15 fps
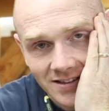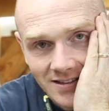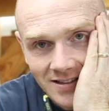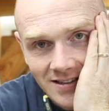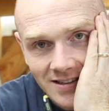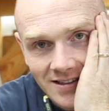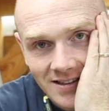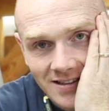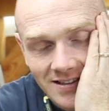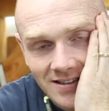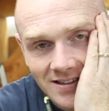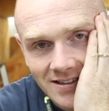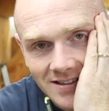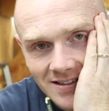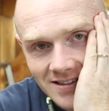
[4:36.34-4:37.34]

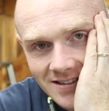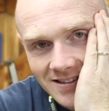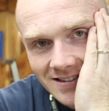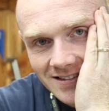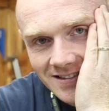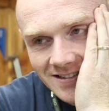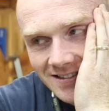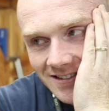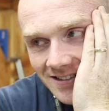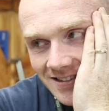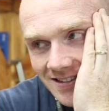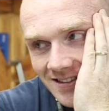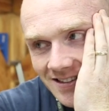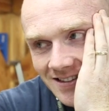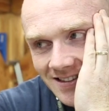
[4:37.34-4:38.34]

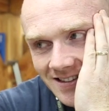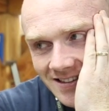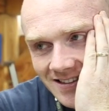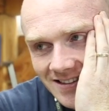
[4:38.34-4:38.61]
[no speech]